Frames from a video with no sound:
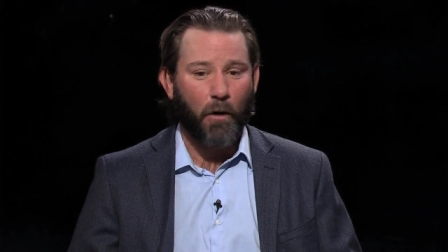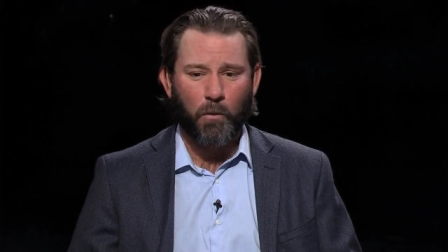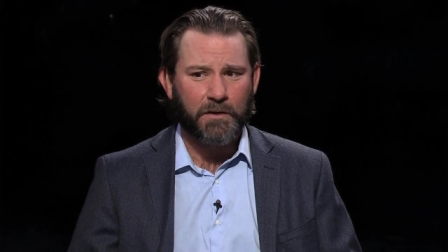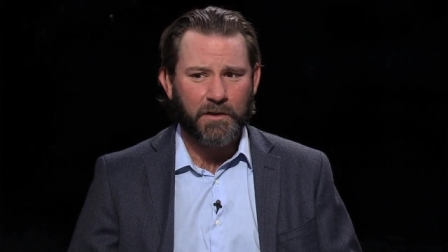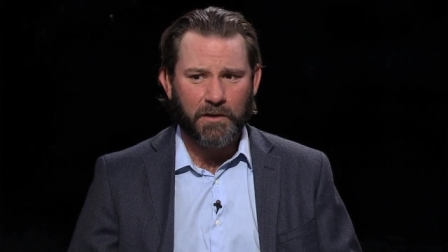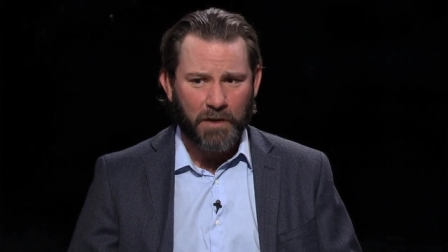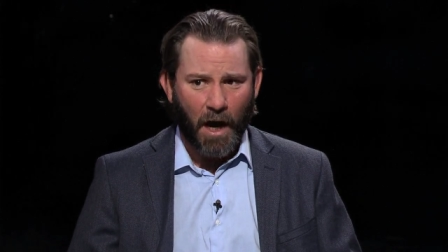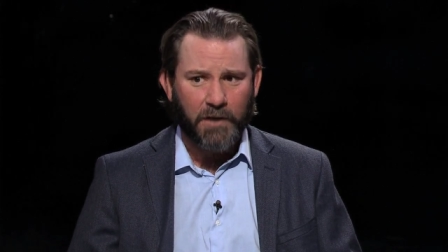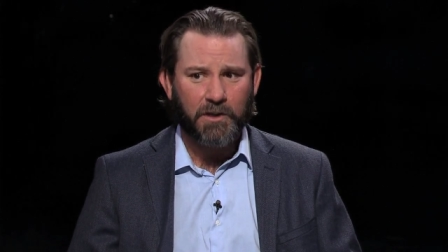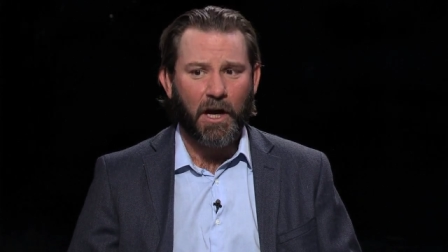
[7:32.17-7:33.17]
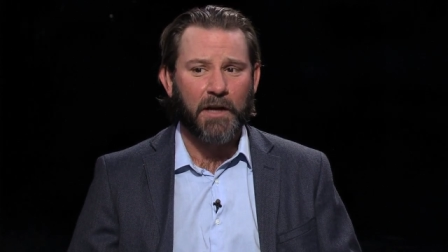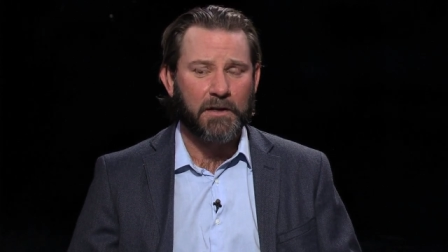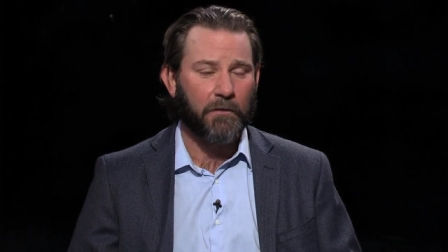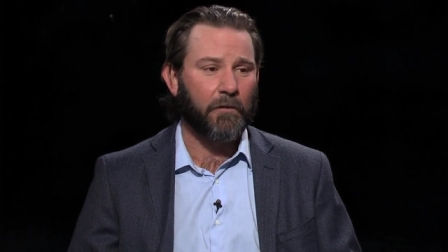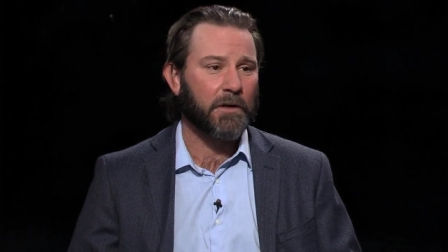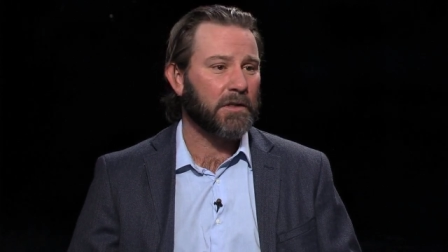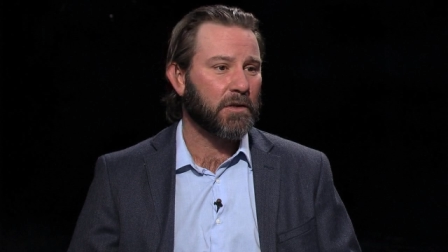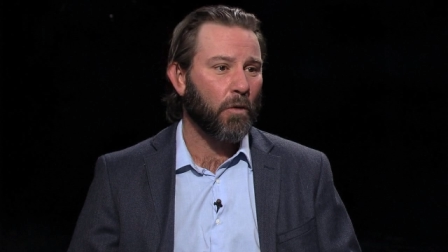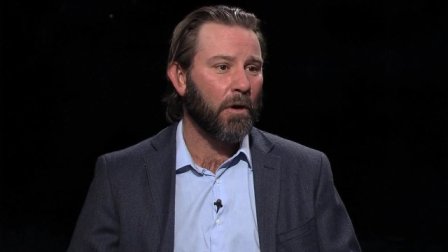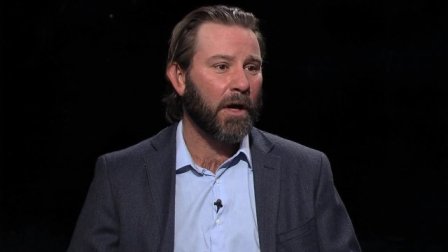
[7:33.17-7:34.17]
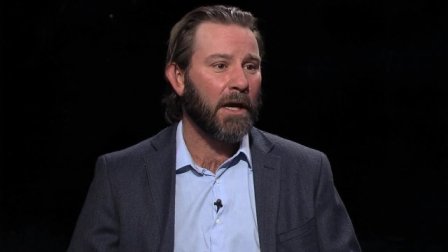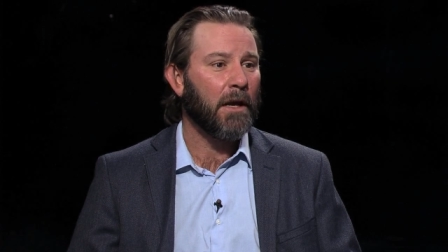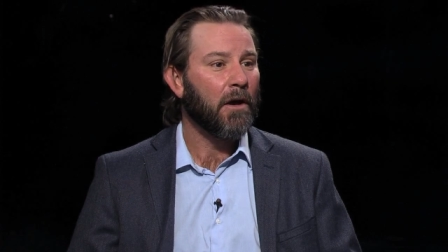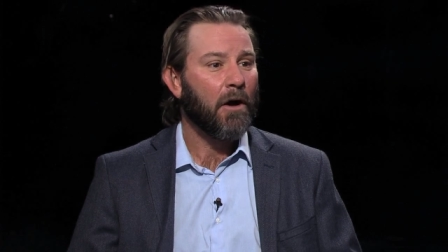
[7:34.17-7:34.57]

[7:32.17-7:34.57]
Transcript: It was such a different story